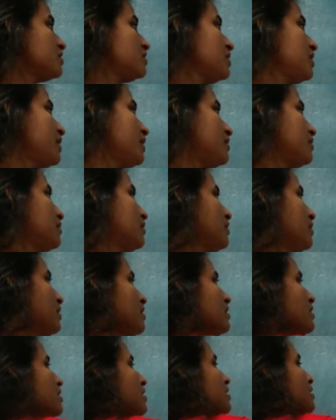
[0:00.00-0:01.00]
here.
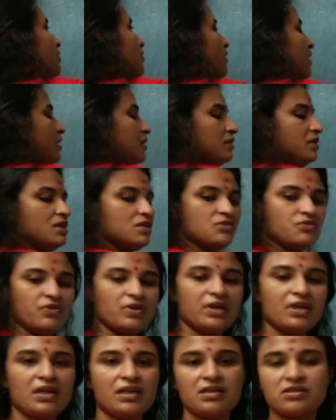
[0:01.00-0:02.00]
Okay, this
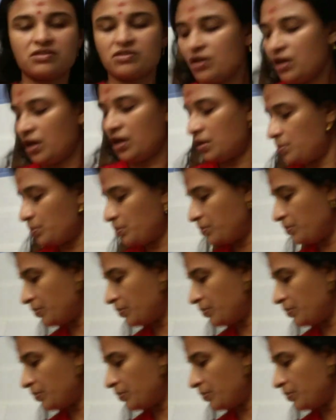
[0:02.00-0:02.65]
figure is not